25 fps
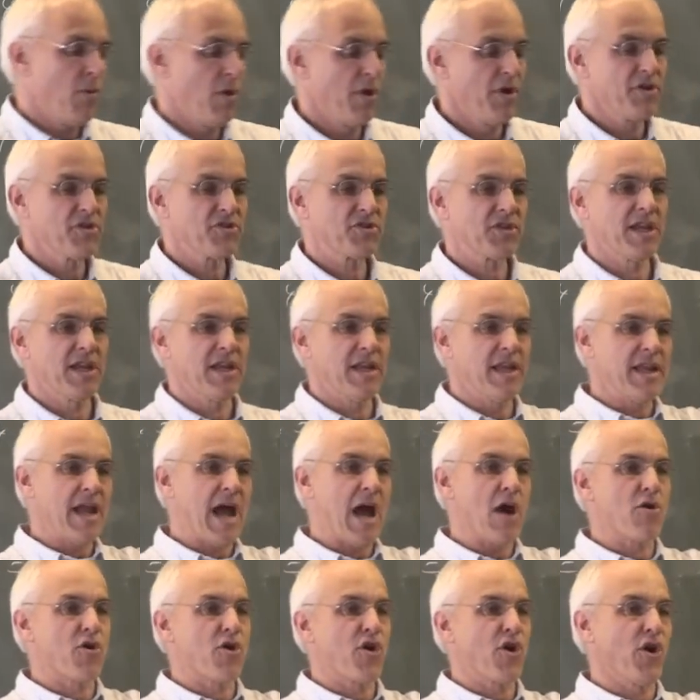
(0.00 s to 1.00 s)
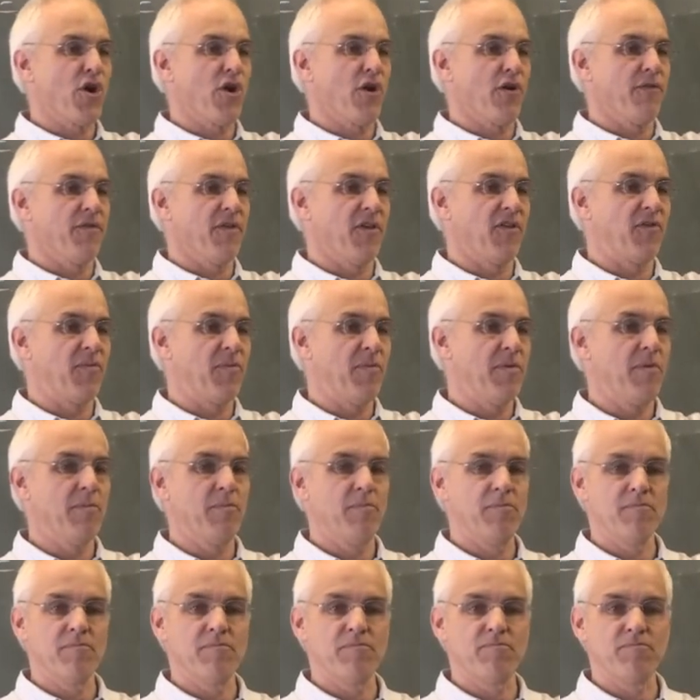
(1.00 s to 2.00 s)
we're interested in how curved this
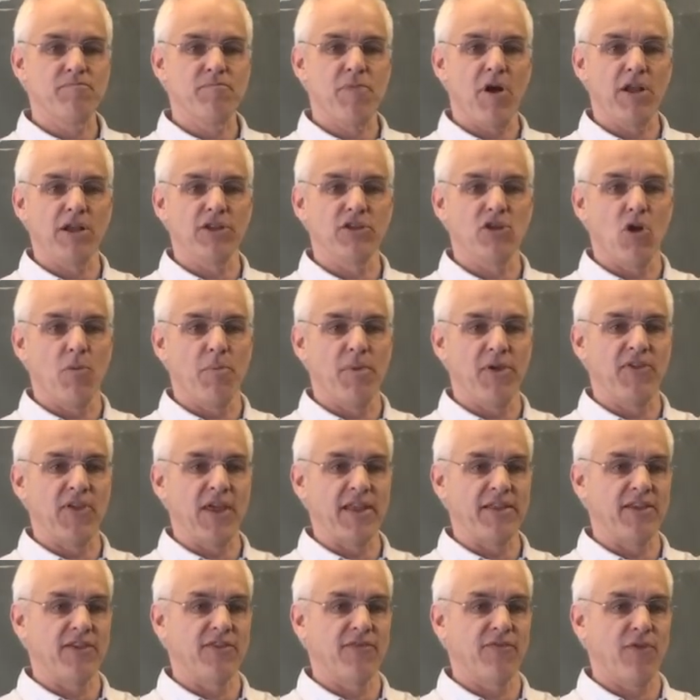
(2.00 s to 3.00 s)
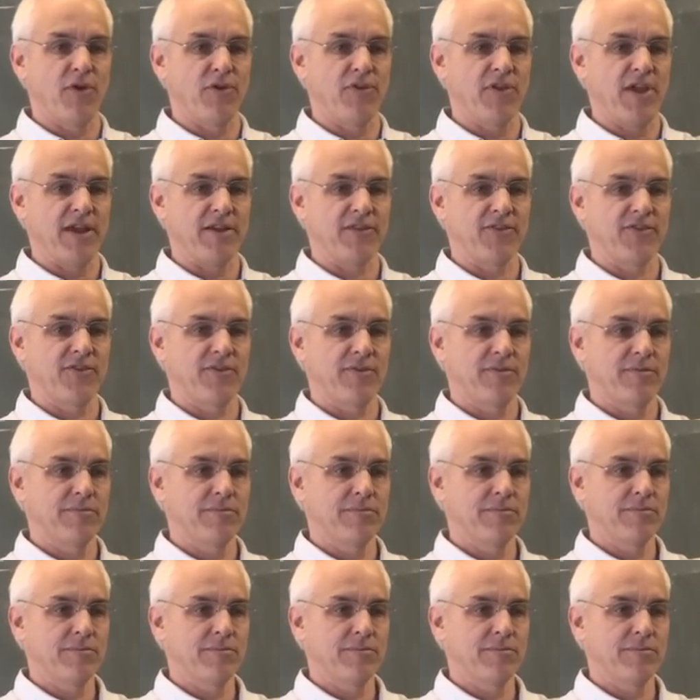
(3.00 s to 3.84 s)
polytope is at this vertex.